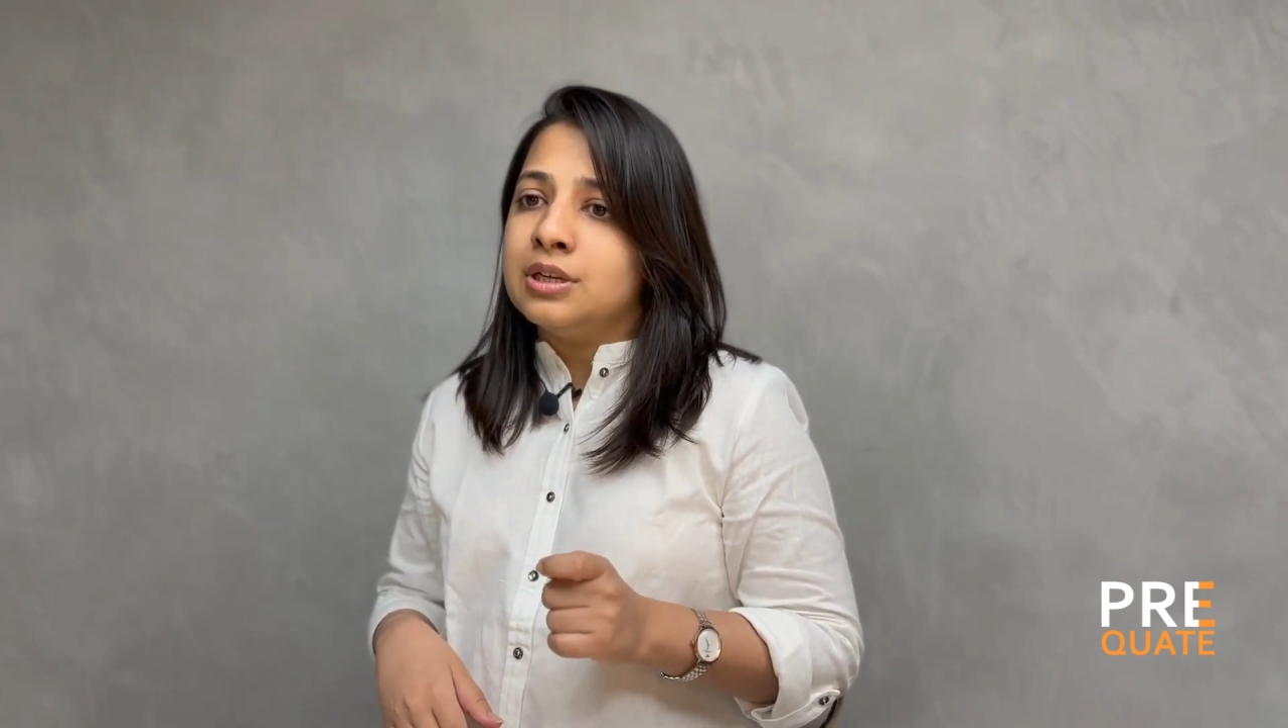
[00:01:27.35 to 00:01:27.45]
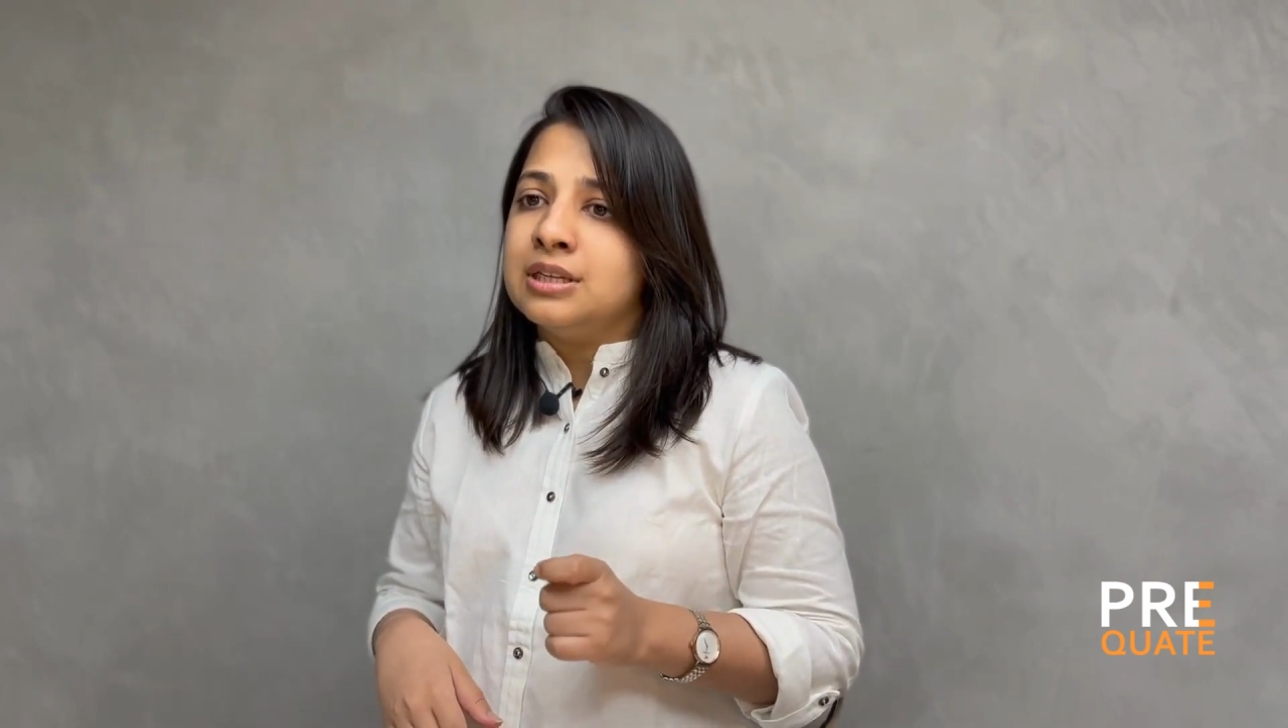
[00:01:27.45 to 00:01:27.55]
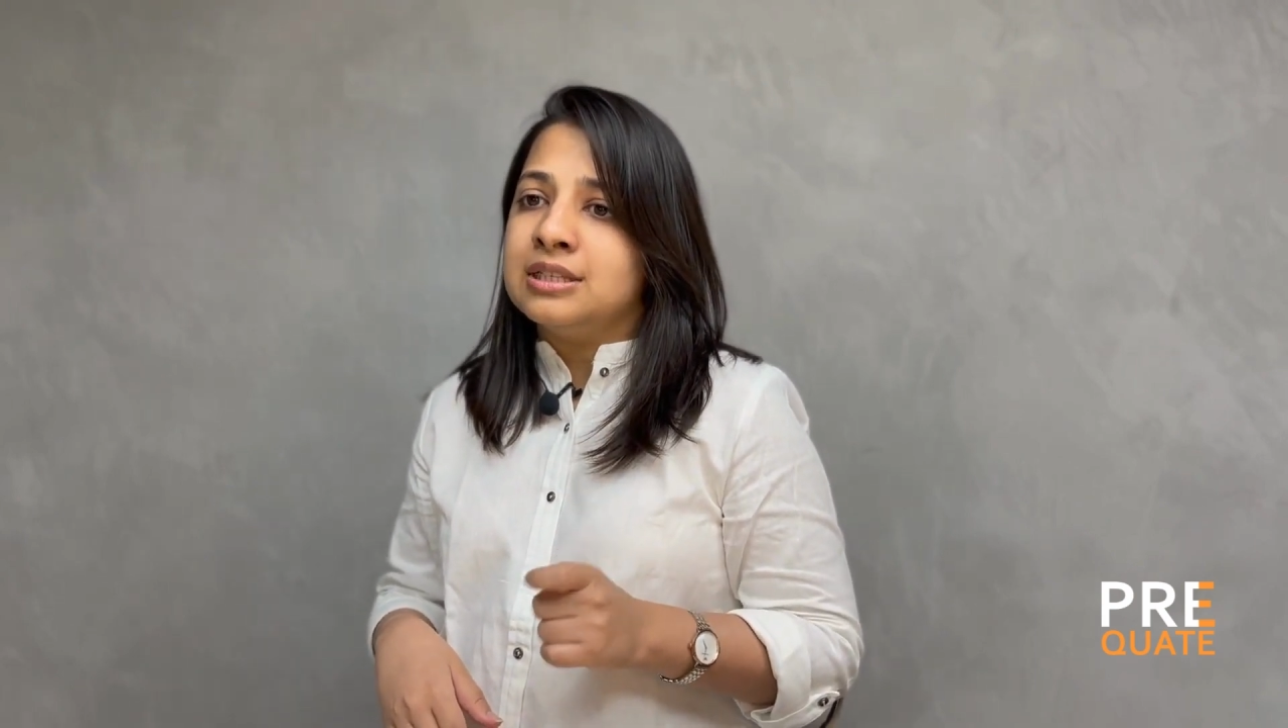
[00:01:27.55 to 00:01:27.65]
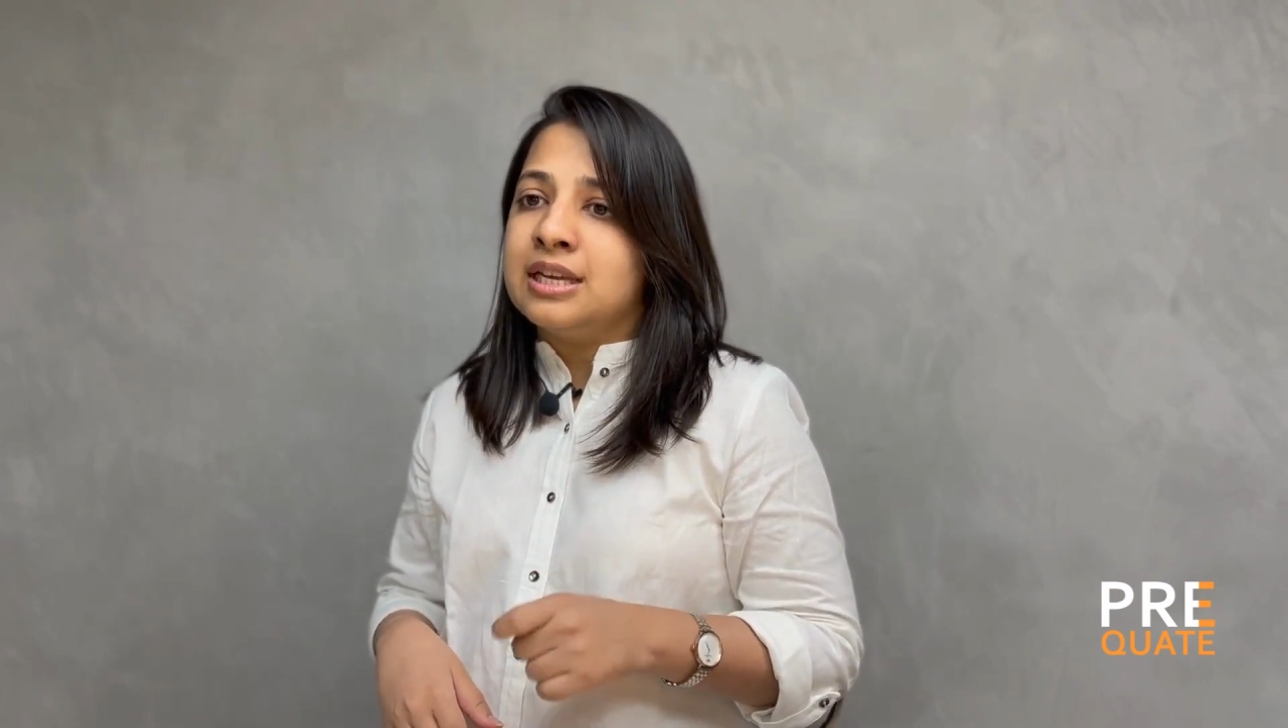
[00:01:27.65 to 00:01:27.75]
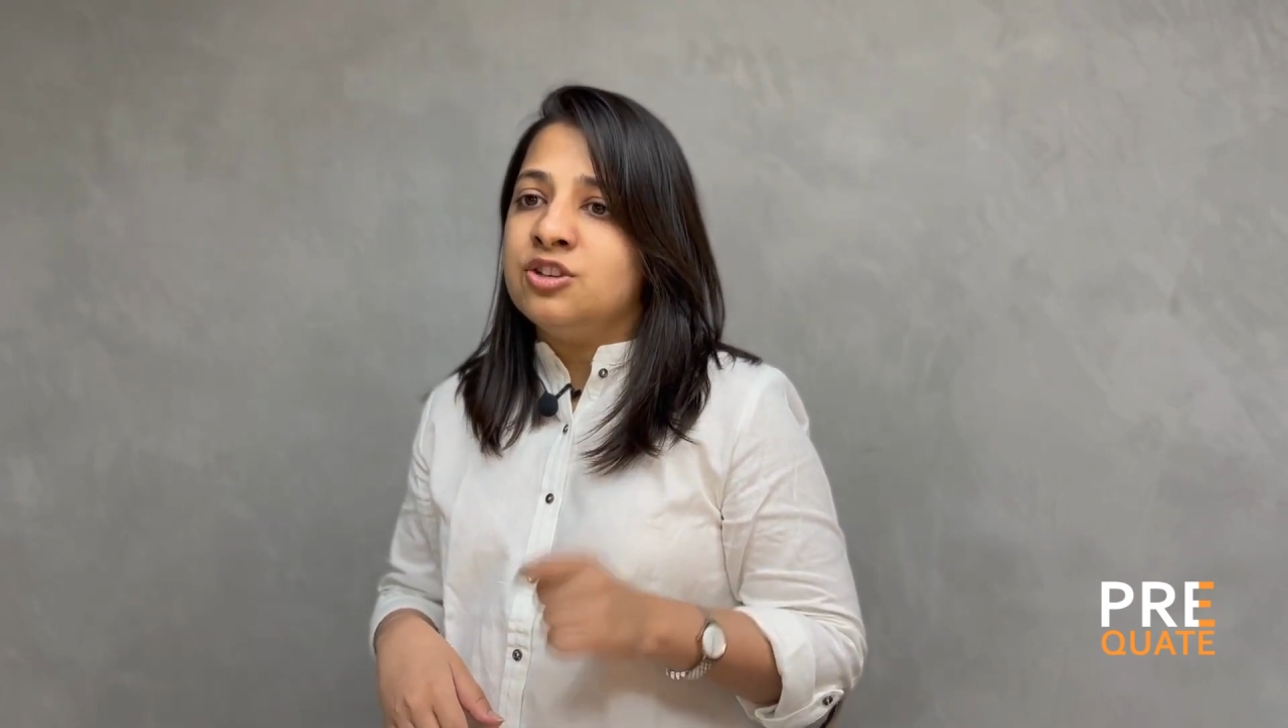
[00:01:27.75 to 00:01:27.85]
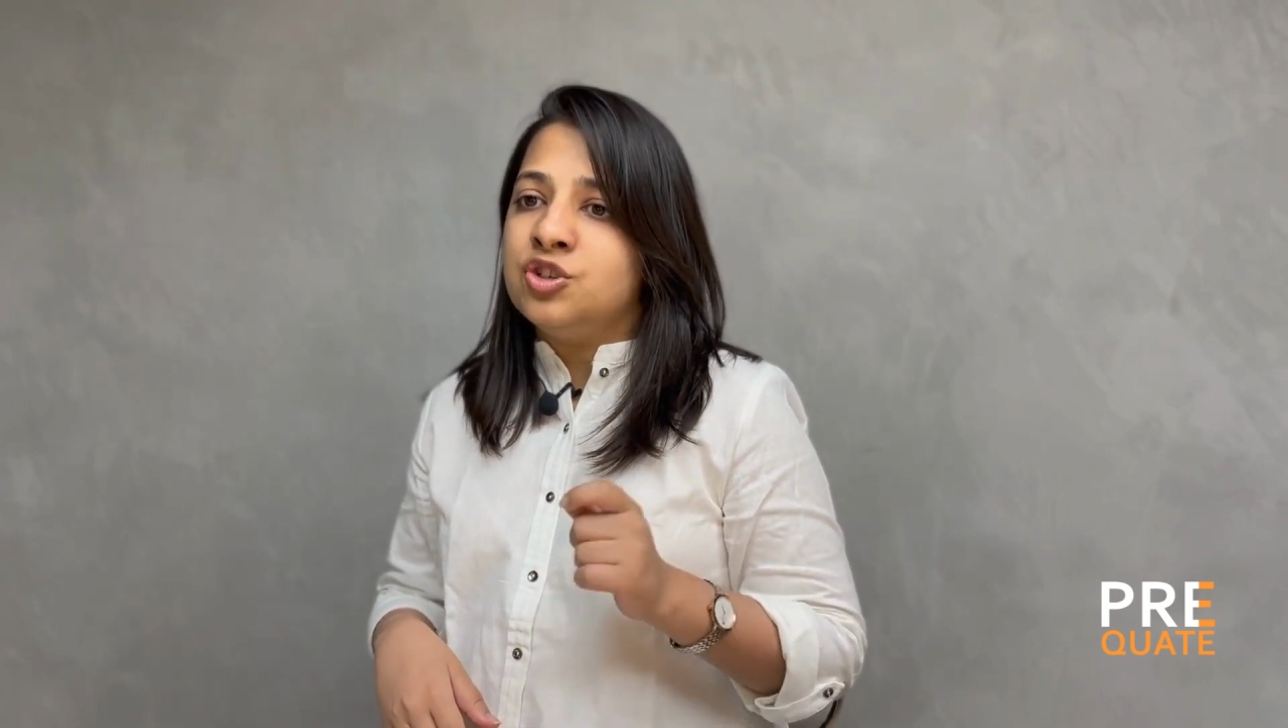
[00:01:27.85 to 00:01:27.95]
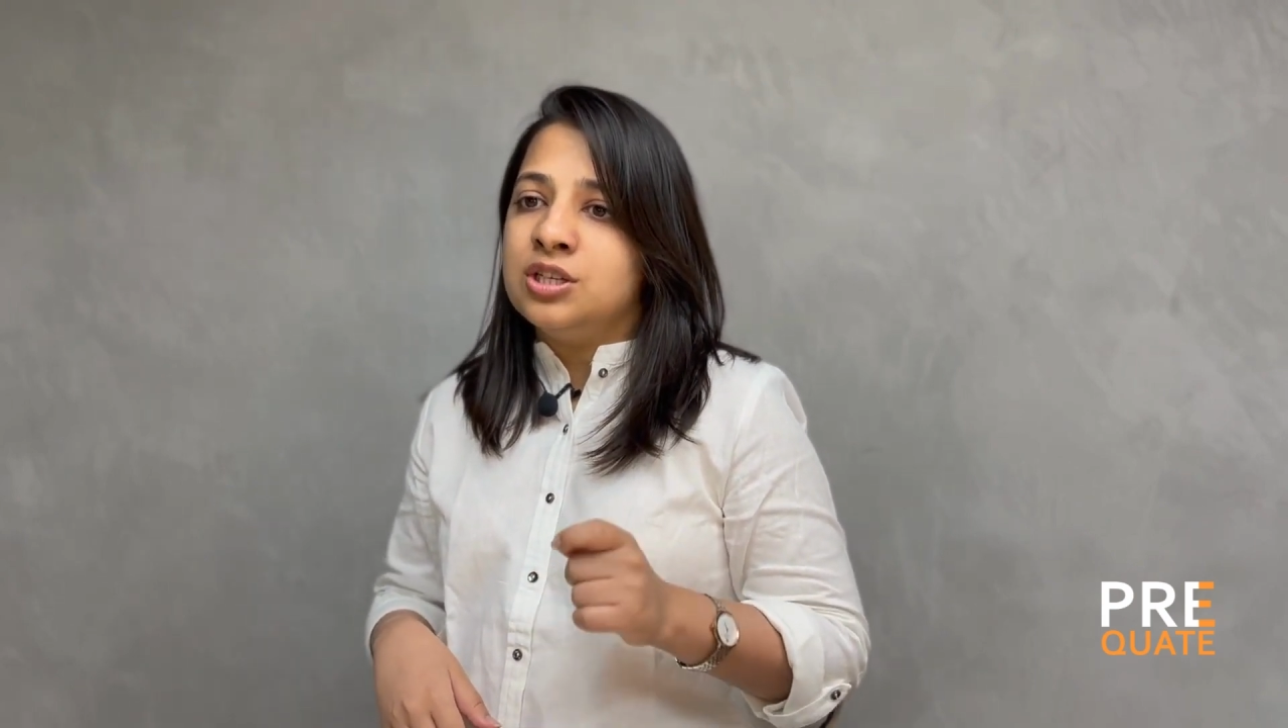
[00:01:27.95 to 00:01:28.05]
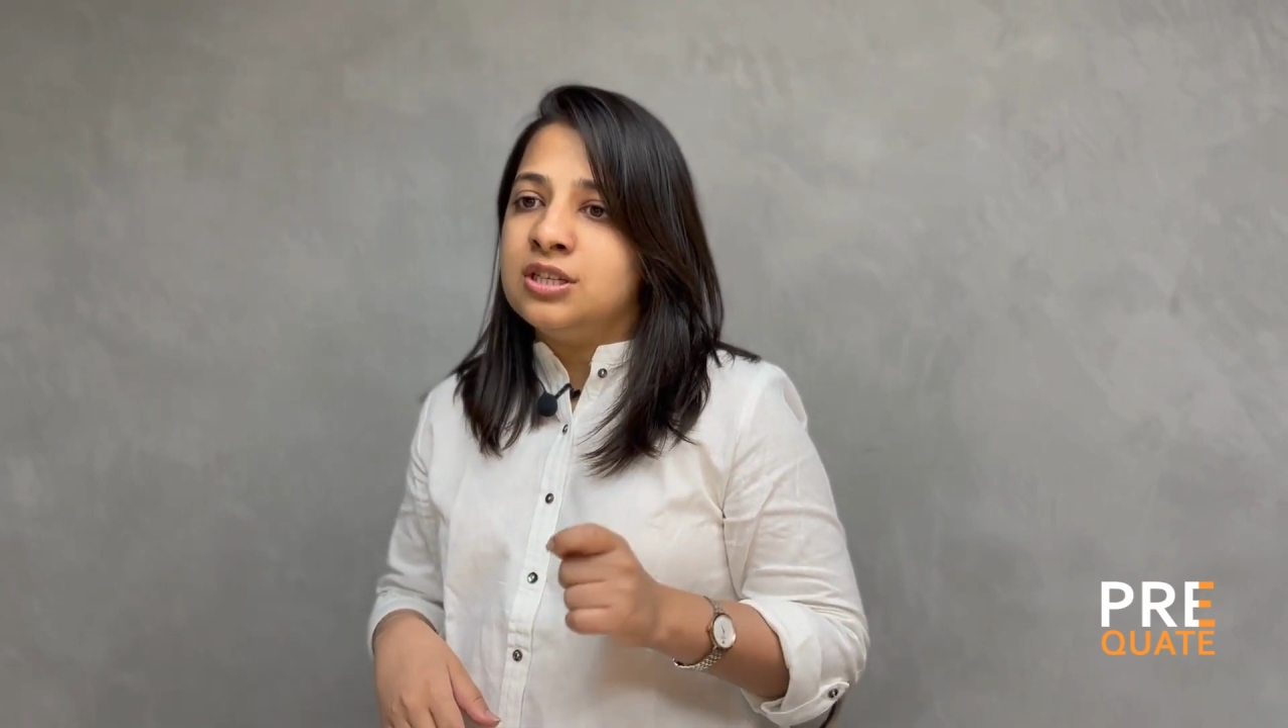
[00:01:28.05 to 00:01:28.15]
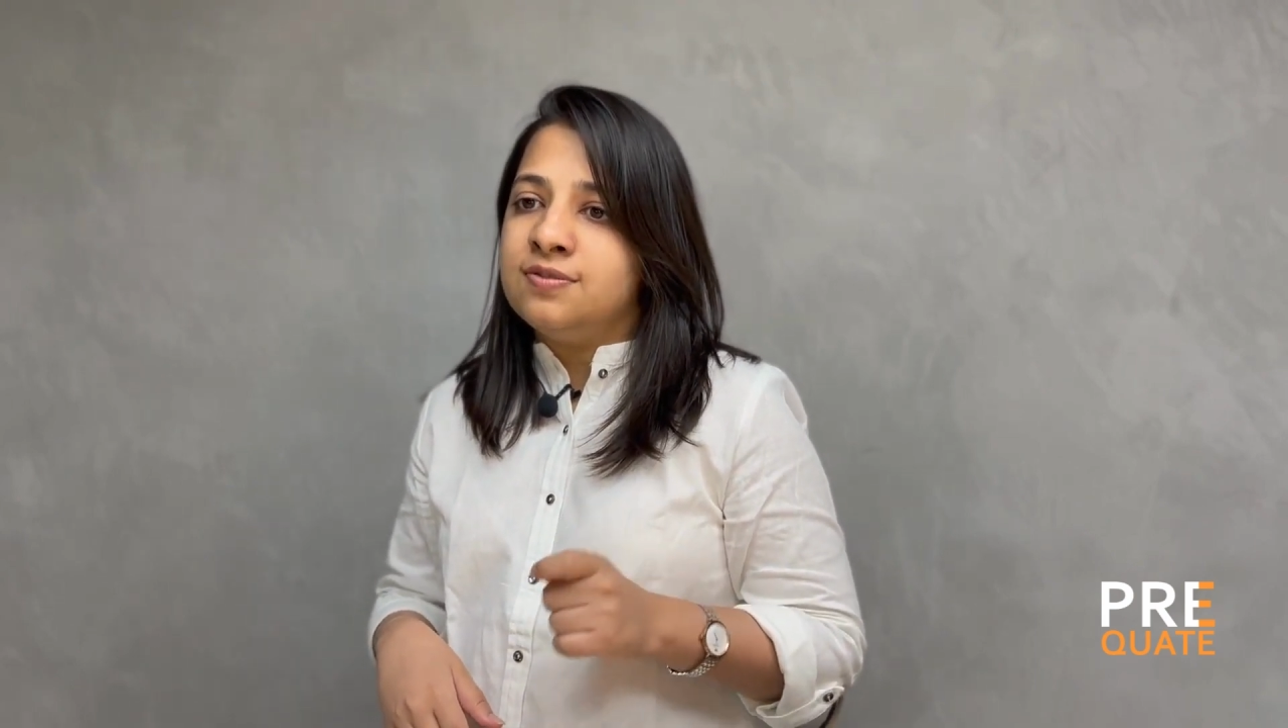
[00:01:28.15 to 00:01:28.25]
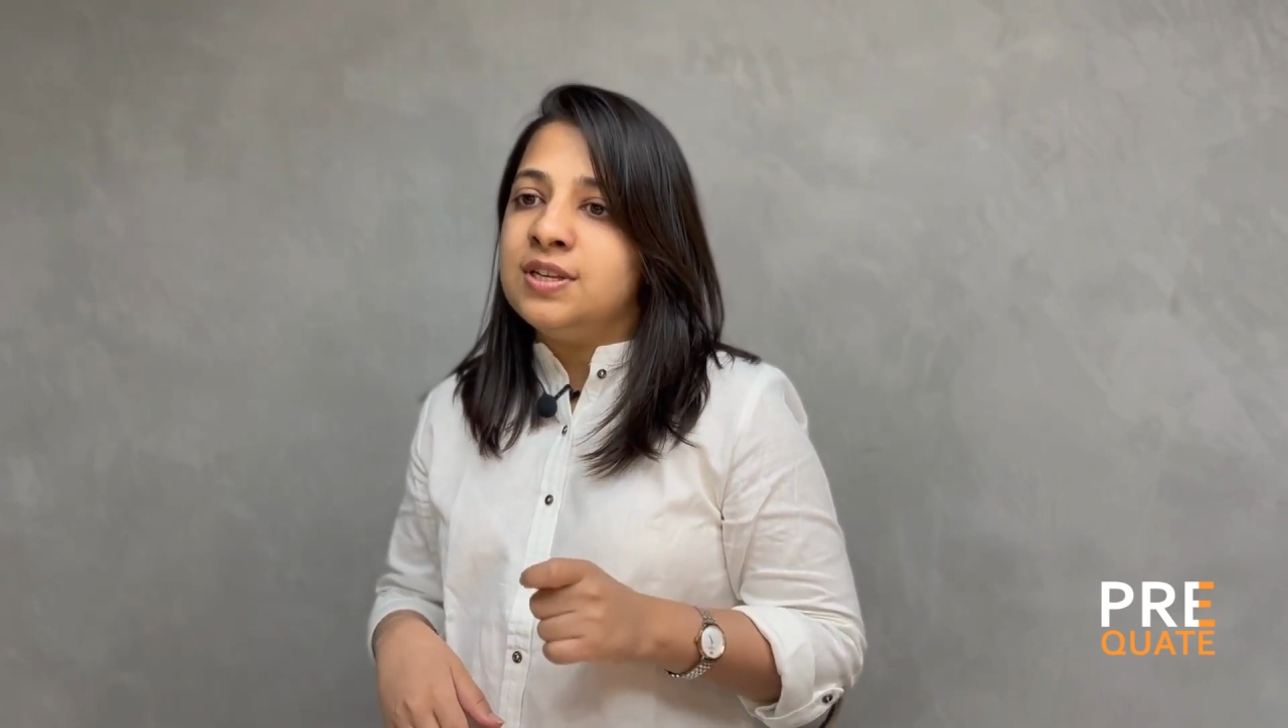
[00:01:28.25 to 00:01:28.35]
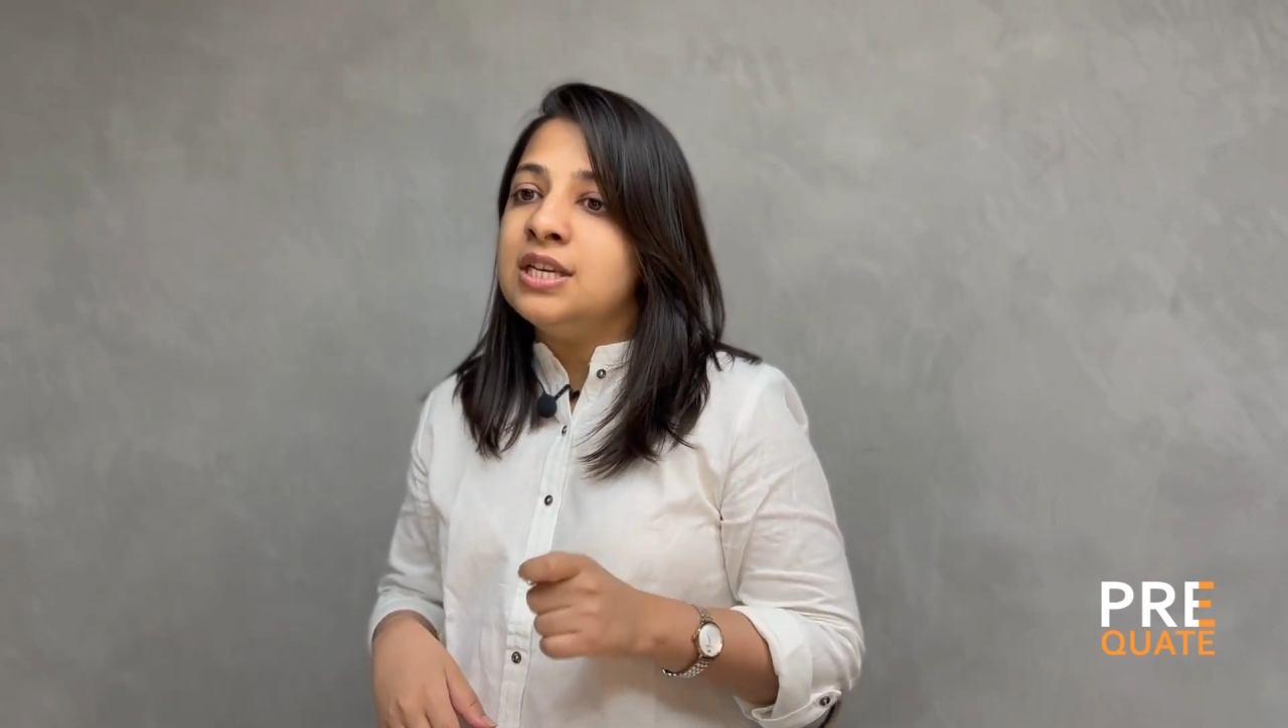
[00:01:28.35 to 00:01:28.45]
is that GTV